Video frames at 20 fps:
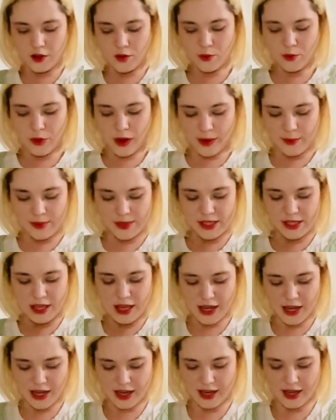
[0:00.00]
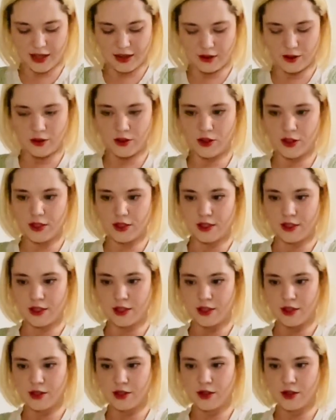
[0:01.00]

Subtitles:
the website, it looks